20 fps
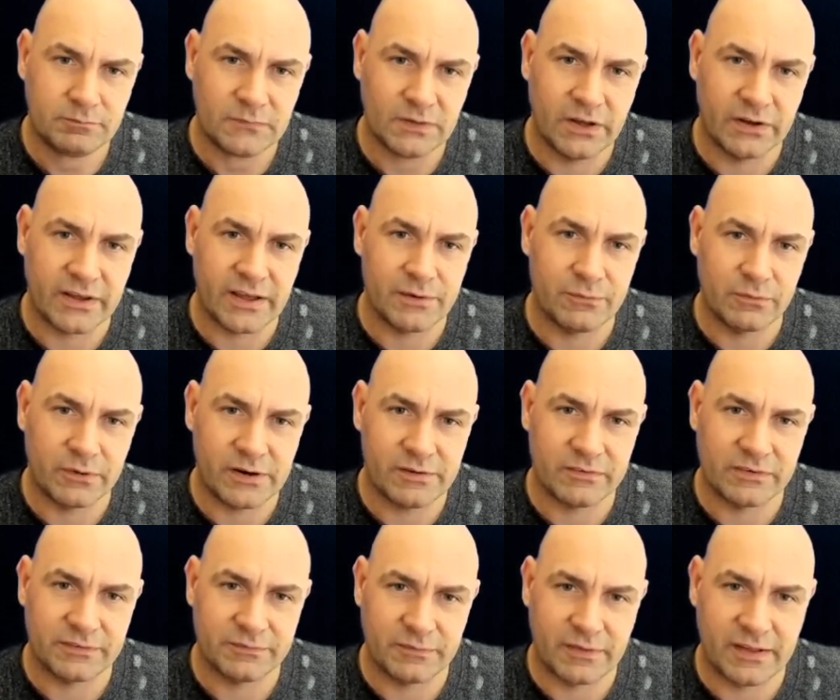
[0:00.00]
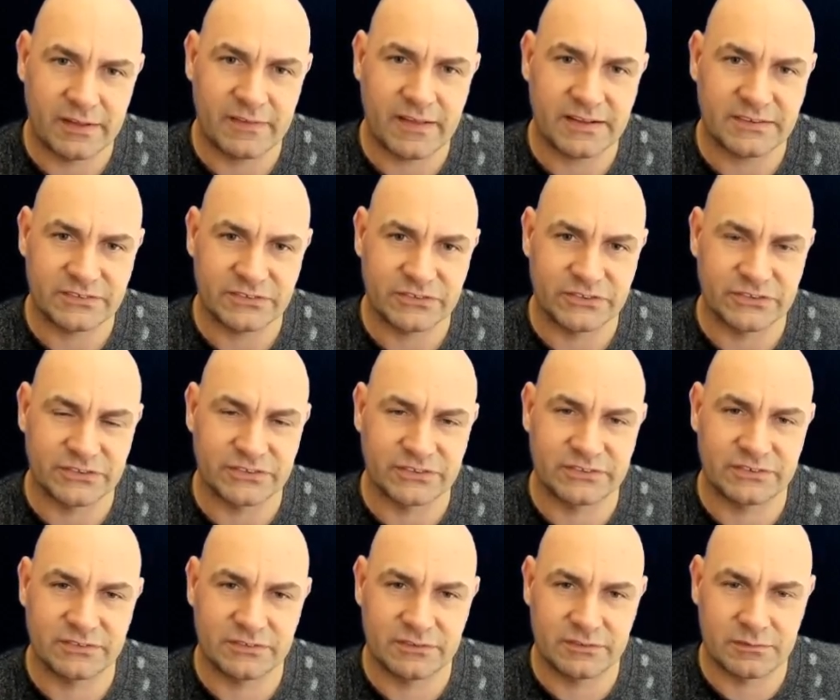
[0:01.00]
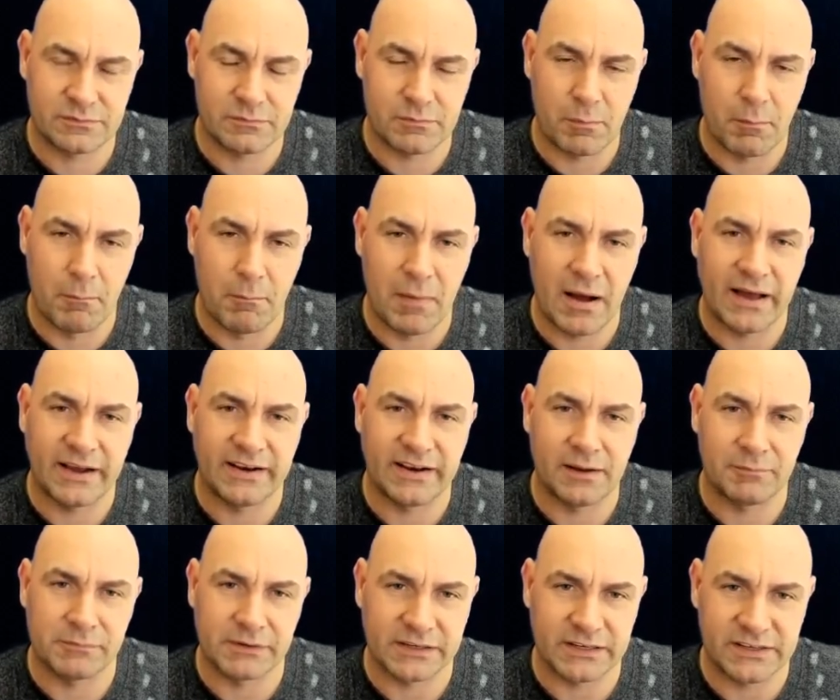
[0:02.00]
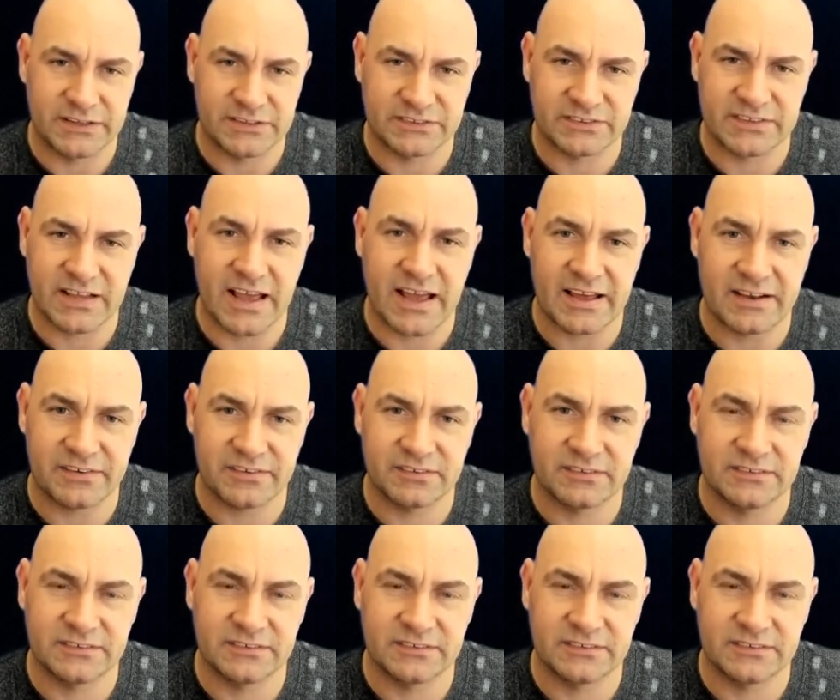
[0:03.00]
Okay, whatever. That's just mind-numbingly sad.